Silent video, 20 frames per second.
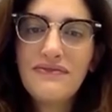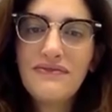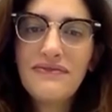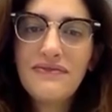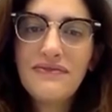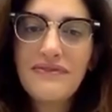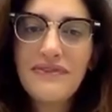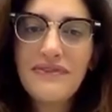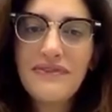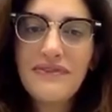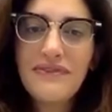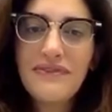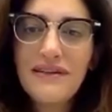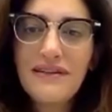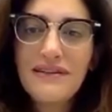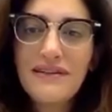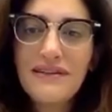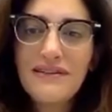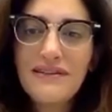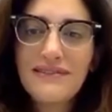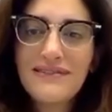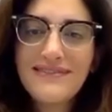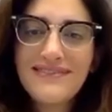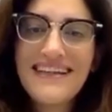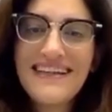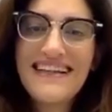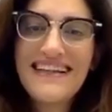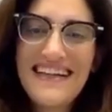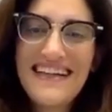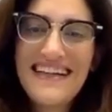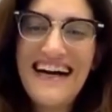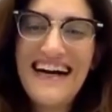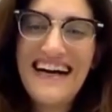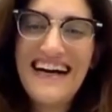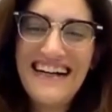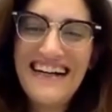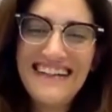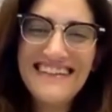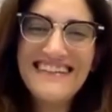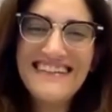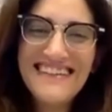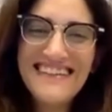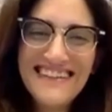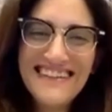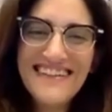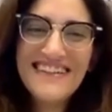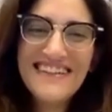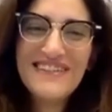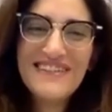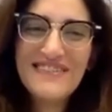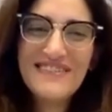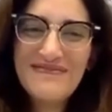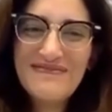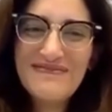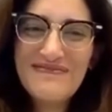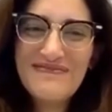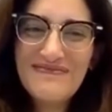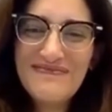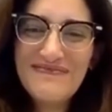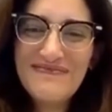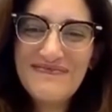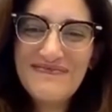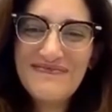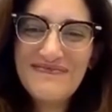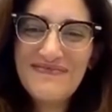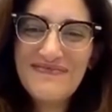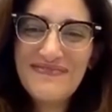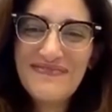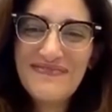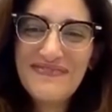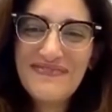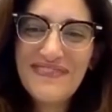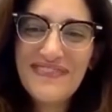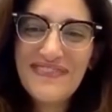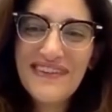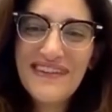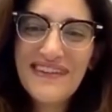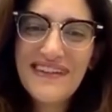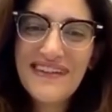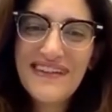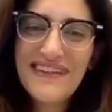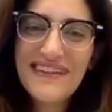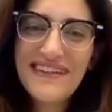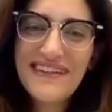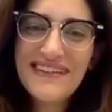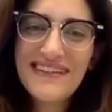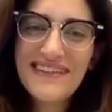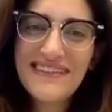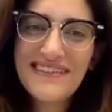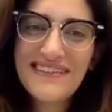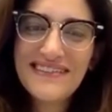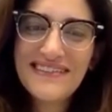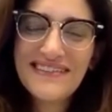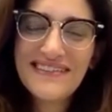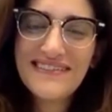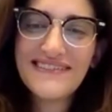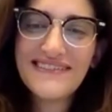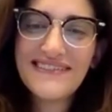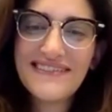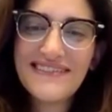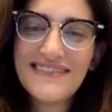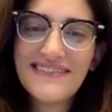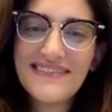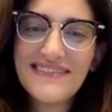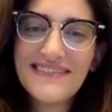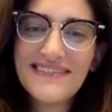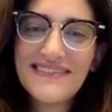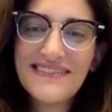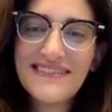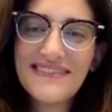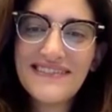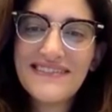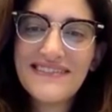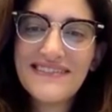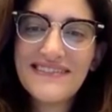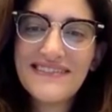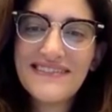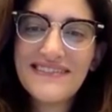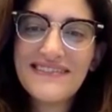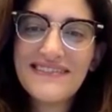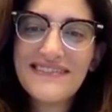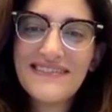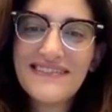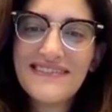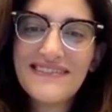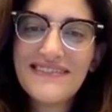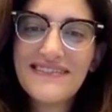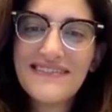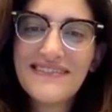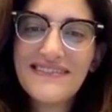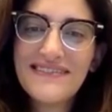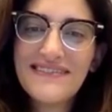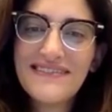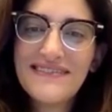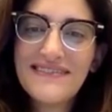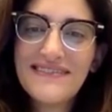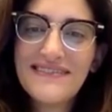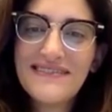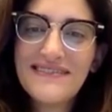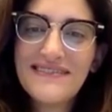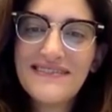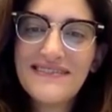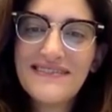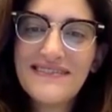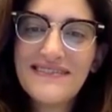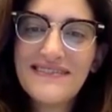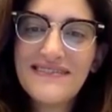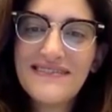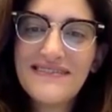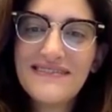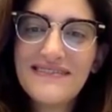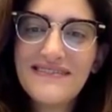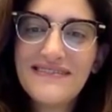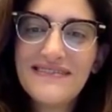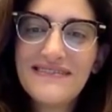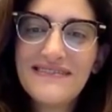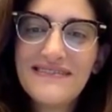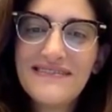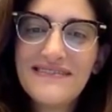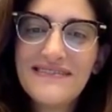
This person isn't speaking.